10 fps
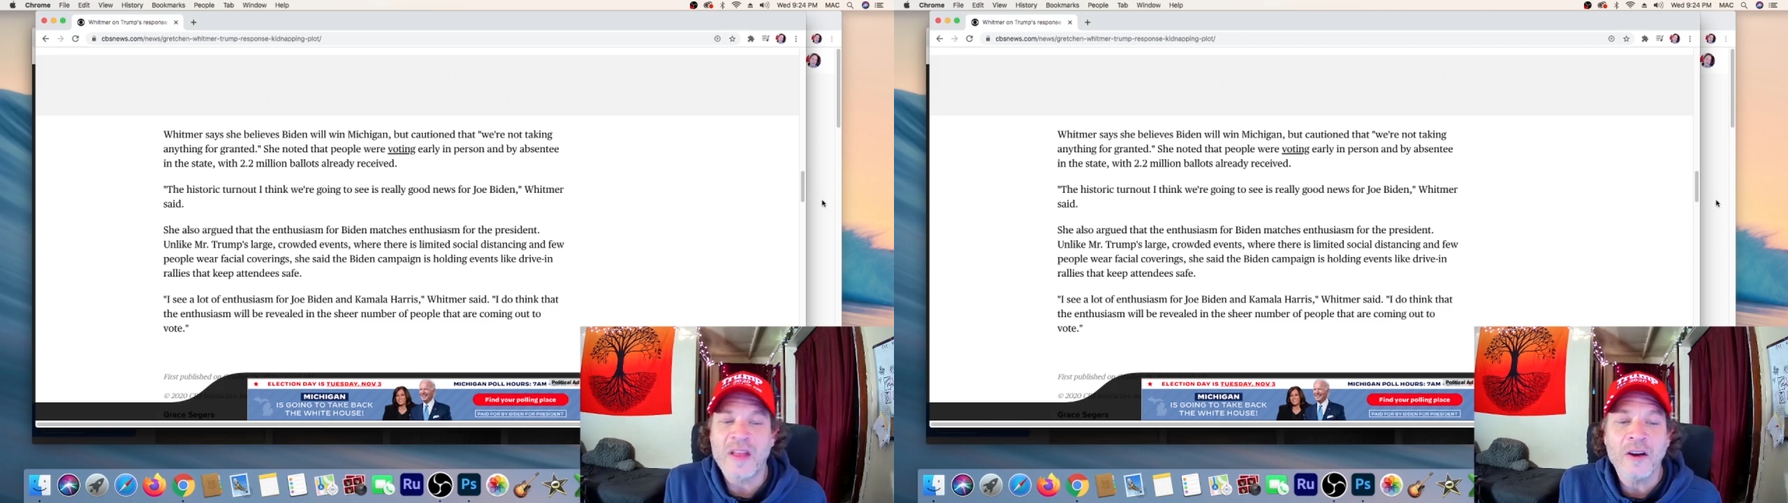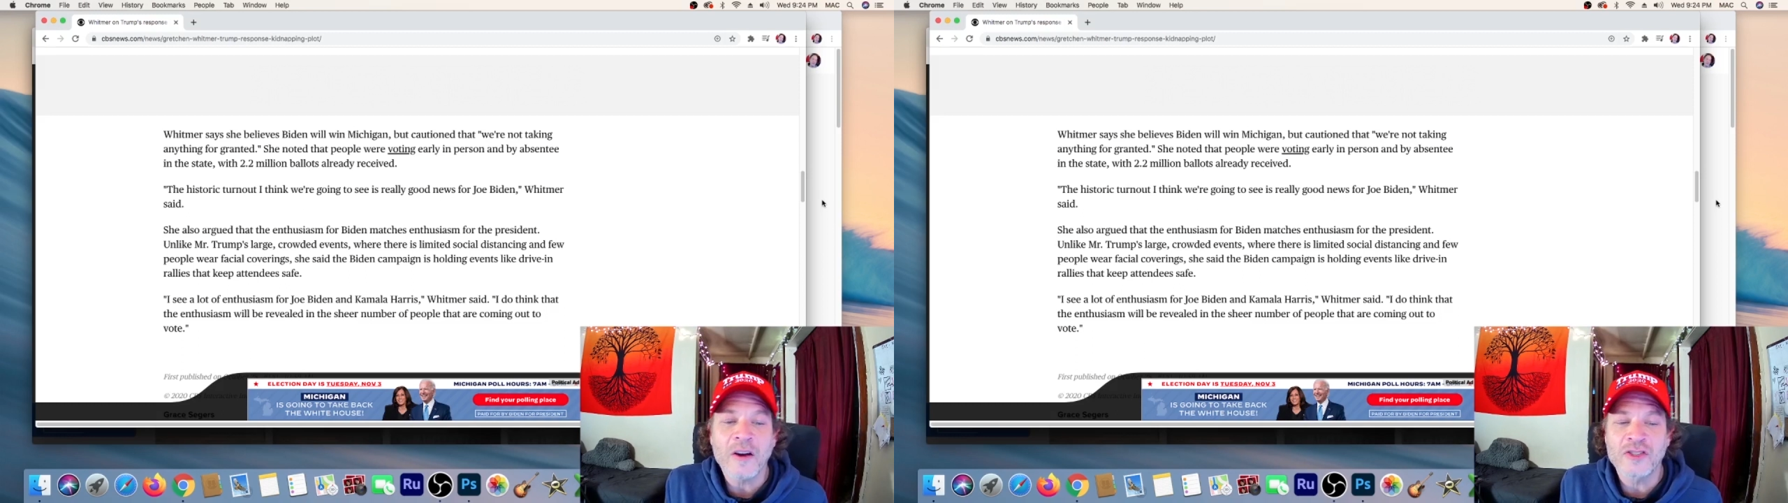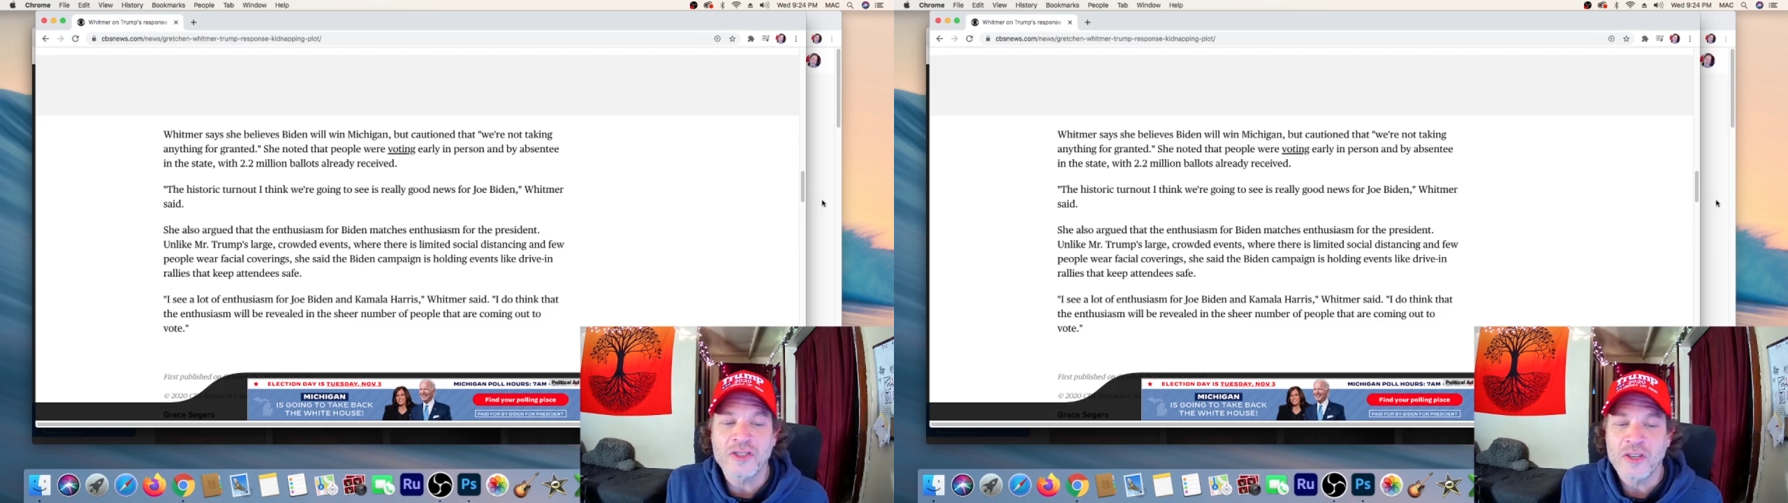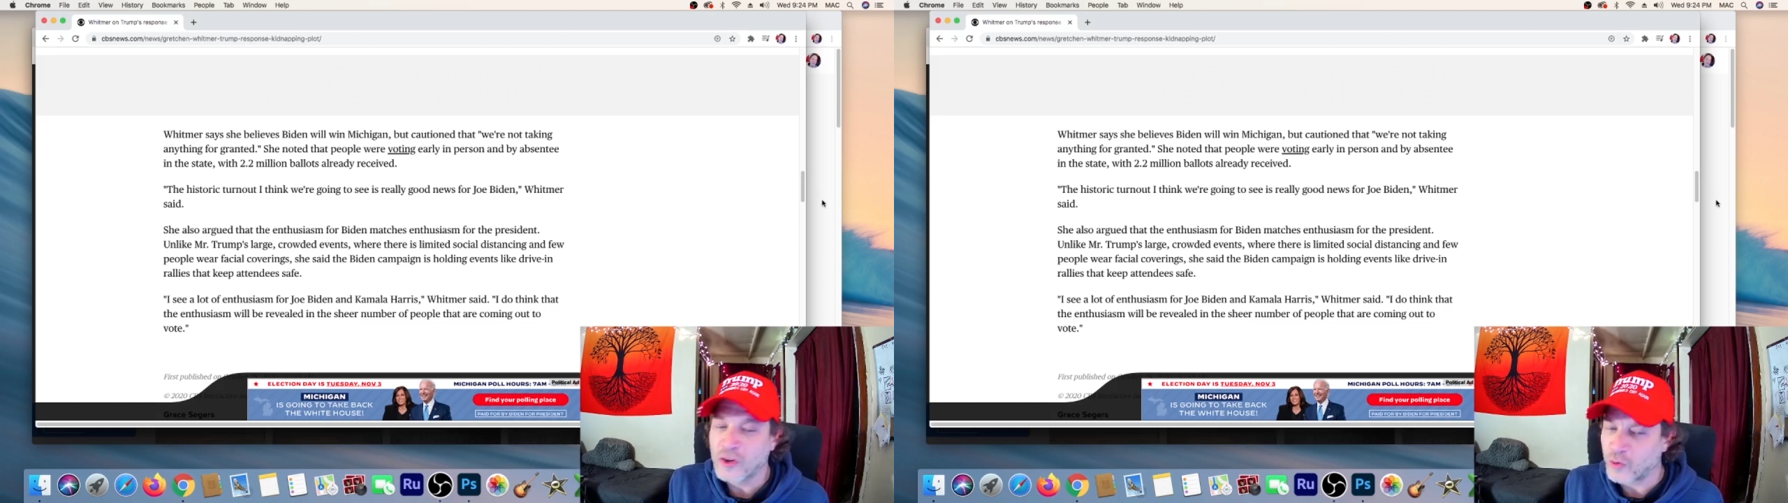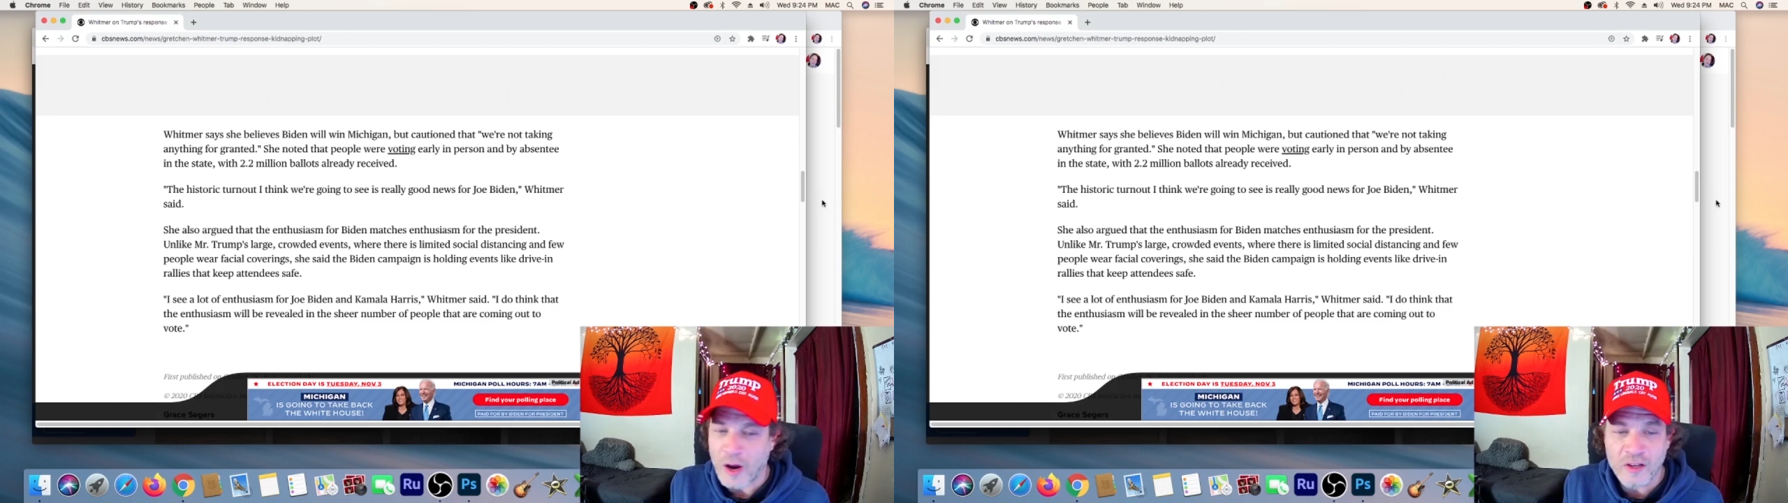crowded
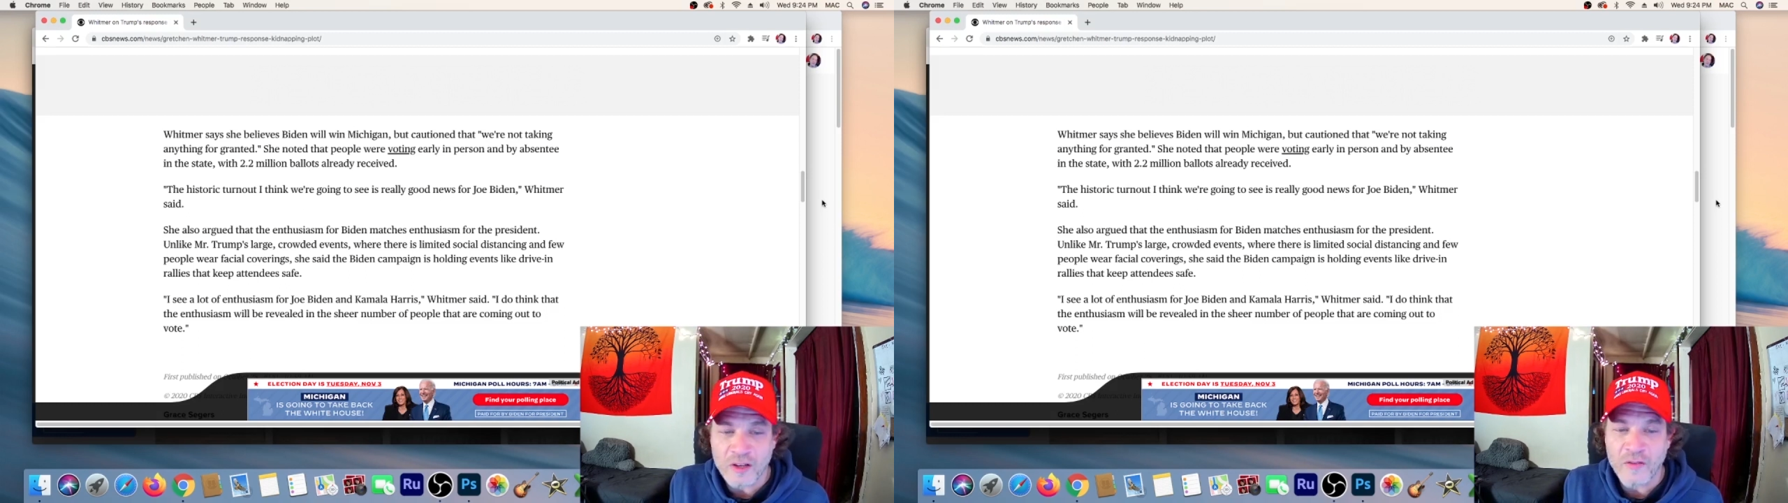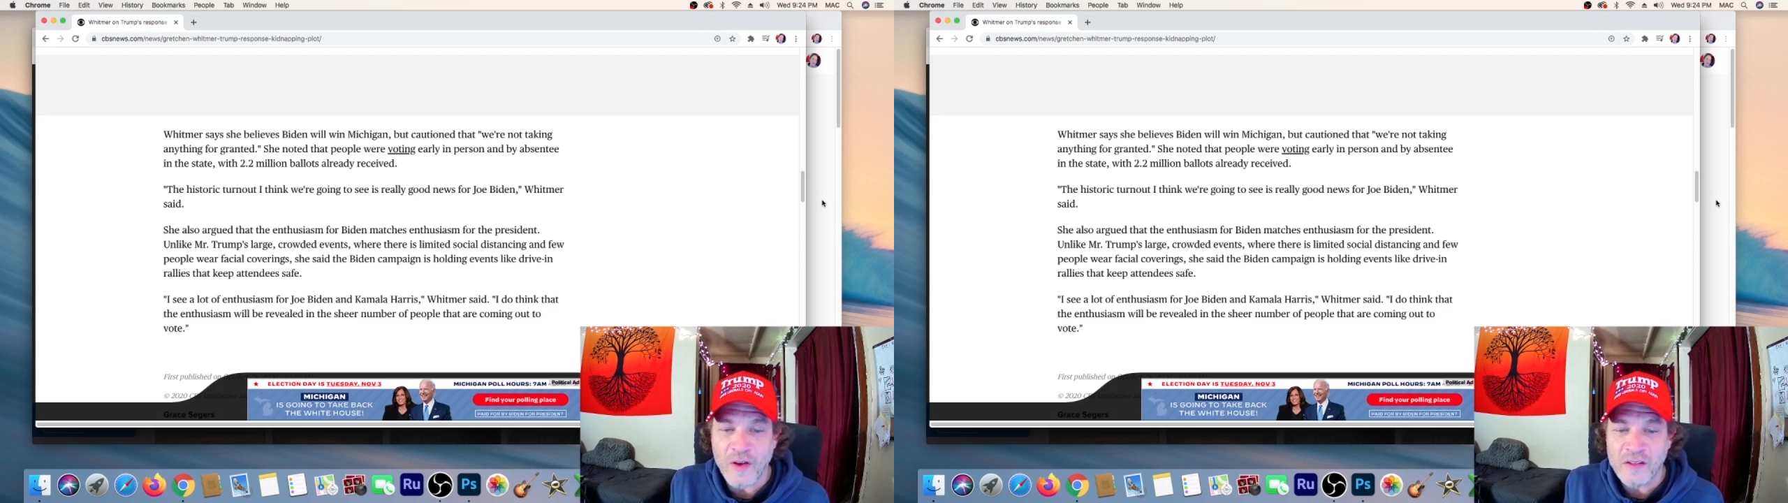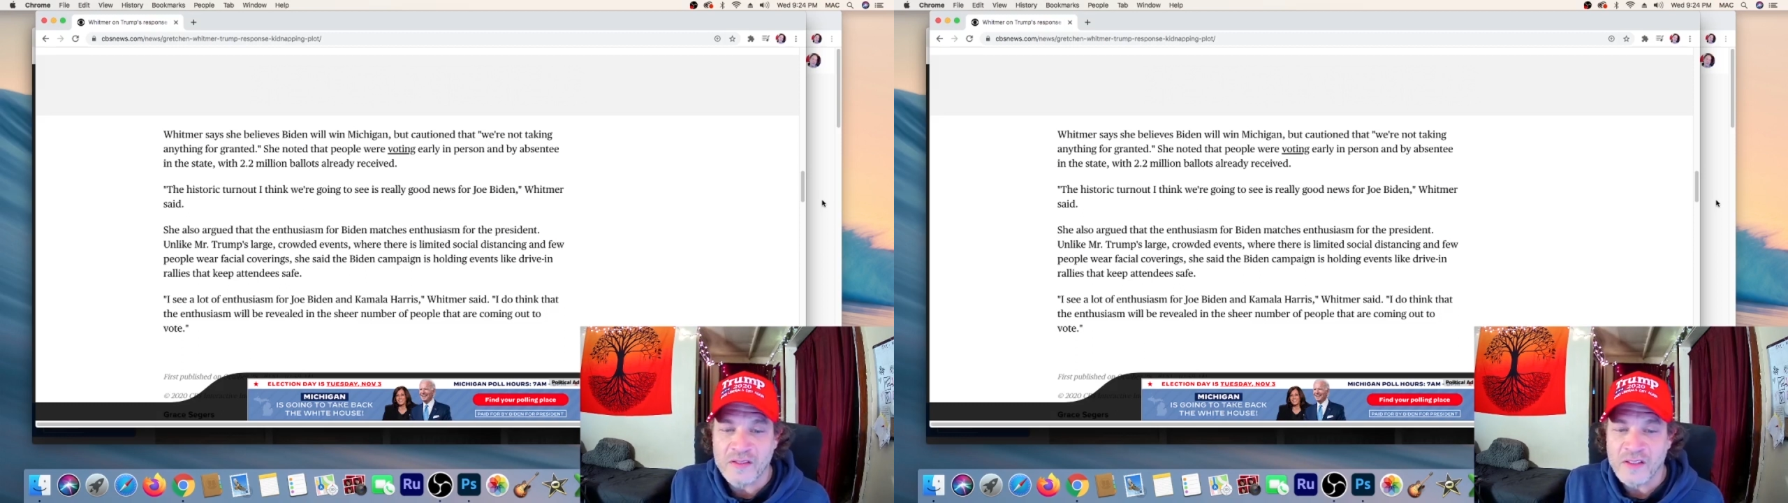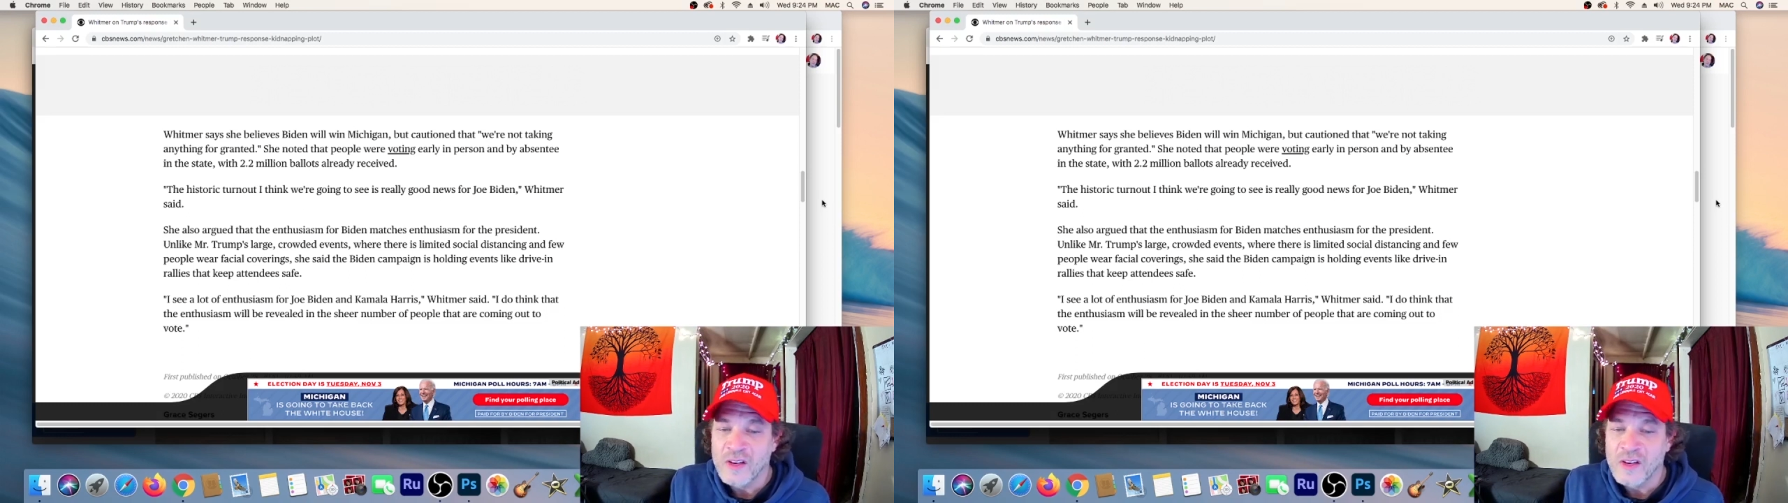events where there